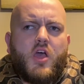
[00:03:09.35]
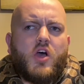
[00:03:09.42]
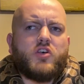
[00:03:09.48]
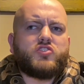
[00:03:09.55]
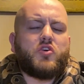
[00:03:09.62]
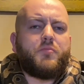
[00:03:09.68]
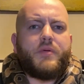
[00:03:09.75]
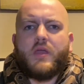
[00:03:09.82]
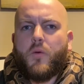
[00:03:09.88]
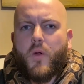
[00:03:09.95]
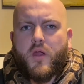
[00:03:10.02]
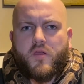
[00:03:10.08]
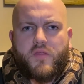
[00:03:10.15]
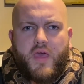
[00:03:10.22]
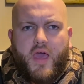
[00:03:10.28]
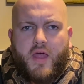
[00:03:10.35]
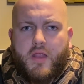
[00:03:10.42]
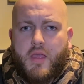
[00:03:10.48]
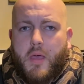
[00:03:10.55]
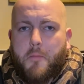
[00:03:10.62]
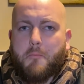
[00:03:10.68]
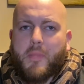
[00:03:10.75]
So be aware of
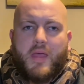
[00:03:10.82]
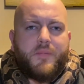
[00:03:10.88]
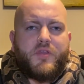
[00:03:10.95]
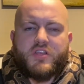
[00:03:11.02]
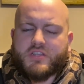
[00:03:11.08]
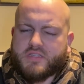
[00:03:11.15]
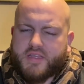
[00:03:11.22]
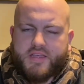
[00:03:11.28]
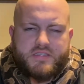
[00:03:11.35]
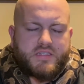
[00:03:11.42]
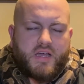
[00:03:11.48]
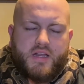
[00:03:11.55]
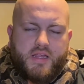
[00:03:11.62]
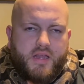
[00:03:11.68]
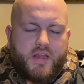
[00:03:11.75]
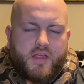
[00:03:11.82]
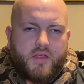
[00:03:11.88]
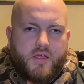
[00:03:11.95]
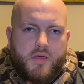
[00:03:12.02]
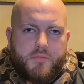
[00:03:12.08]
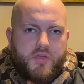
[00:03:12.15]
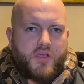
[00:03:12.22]
that. Maybe your snake's not eating
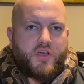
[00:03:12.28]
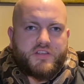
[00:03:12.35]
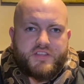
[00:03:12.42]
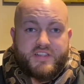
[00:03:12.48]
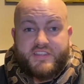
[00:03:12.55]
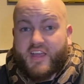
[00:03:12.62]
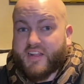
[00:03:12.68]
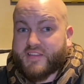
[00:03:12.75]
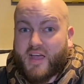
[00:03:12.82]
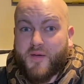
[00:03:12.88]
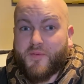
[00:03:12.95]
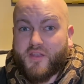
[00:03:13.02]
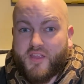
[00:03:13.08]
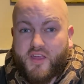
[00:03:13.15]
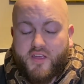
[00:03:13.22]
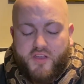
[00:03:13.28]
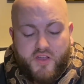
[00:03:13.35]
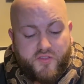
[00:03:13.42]
because it's that time of the year.